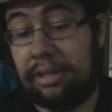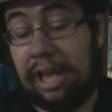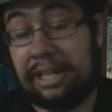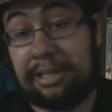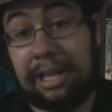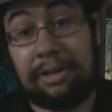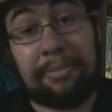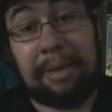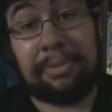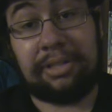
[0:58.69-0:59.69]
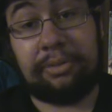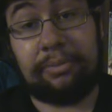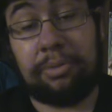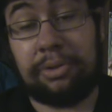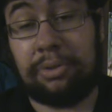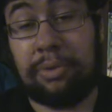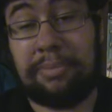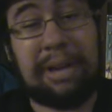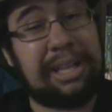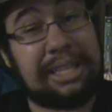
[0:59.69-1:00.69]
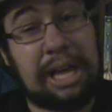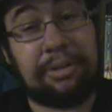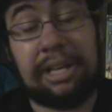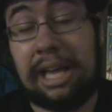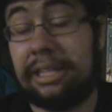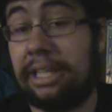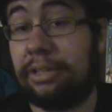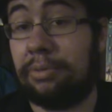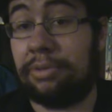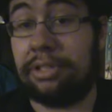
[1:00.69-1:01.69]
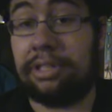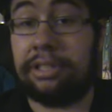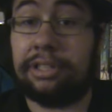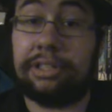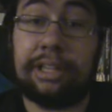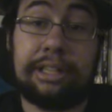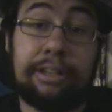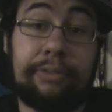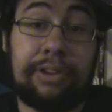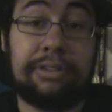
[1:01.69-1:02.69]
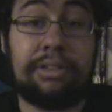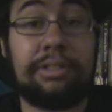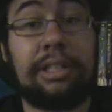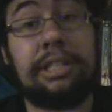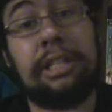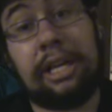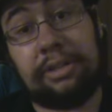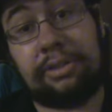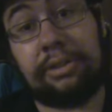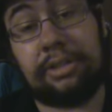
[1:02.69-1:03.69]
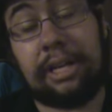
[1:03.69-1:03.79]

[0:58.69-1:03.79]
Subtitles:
I'd say there might be a civil war in Dorne, but I doubt it. I think Dorne's just got to defend themselves against the Lannisters